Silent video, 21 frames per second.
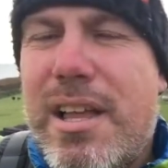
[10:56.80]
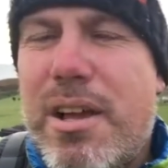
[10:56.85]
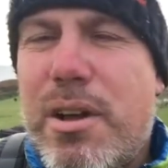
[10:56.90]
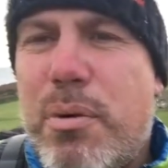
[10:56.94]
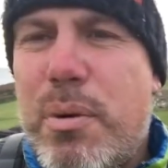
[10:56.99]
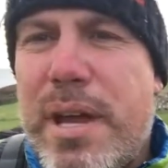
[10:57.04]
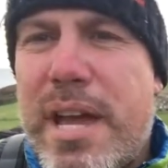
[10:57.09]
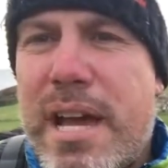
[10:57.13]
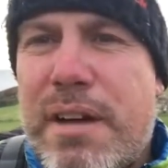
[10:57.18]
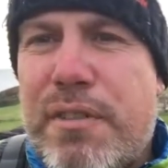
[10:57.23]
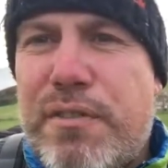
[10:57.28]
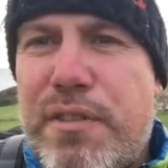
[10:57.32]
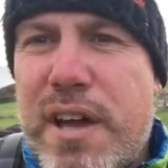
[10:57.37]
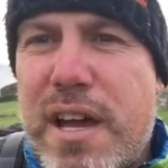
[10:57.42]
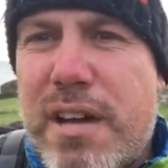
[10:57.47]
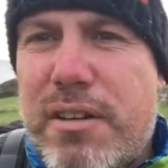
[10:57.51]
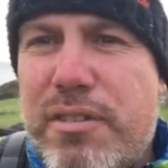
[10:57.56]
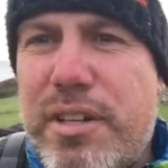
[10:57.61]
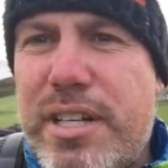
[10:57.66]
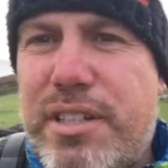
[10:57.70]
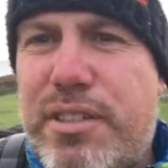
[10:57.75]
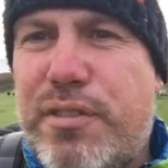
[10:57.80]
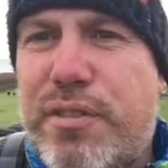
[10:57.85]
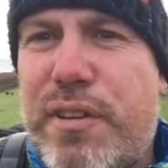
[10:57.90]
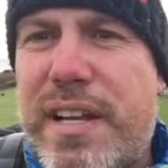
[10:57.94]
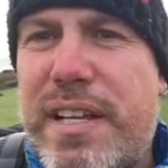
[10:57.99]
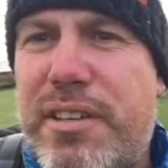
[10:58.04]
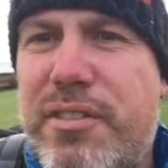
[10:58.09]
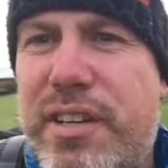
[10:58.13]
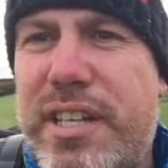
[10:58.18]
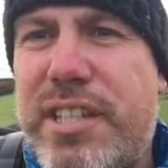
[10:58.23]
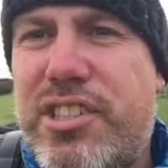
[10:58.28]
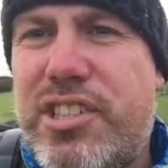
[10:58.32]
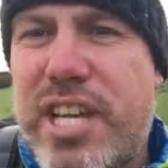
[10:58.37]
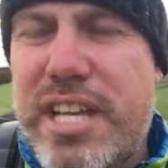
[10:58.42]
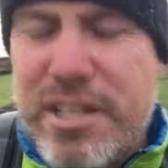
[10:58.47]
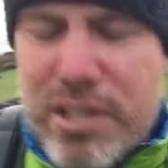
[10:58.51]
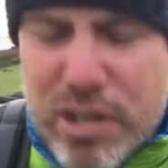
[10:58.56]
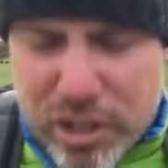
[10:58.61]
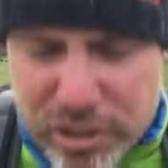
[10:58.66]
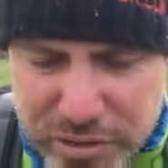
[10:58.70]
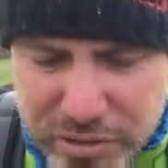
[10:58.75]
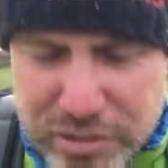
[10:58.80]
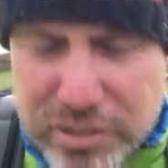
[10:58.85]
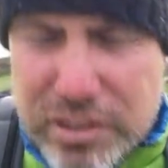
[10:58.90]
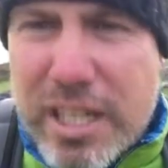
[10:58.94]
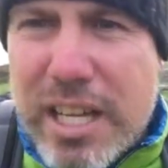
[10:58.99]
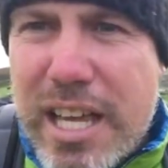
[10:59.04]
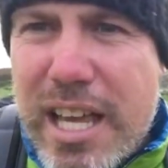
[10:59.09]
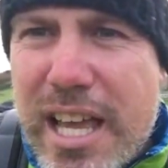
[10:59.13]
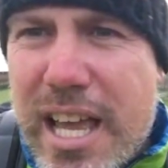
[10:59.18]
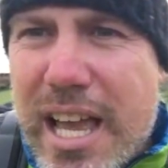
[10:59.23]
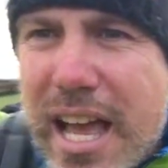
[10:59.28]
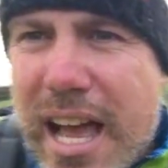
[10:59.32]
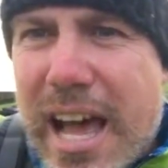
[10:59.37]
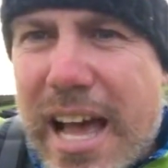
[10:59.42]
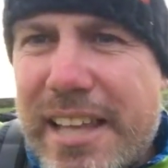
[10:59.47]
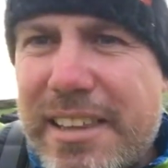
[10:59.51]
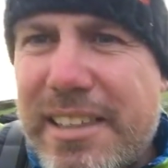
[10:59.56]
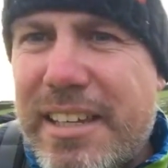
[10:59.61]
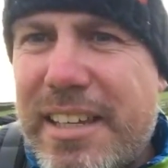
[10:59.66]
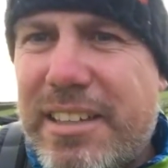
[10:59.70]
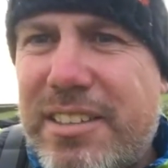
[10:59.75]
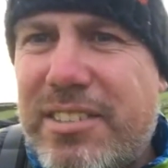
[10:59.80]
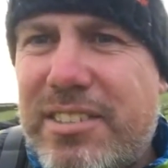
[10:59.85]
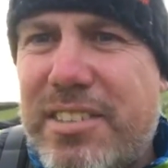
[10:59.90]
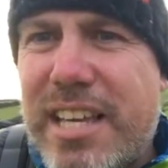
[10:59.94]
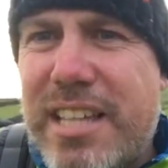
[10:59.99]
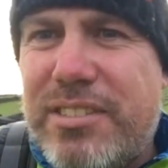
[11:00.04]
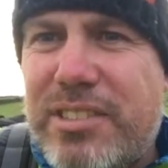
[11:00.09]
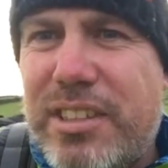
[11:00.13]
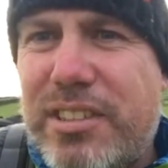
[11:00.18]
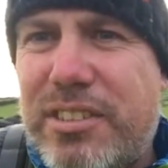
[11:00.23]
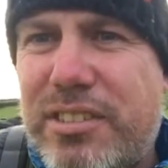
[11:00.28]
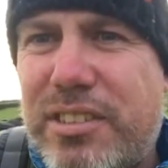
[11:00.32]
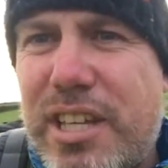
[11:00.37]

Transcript: We have finally reached St Non's, and it says it's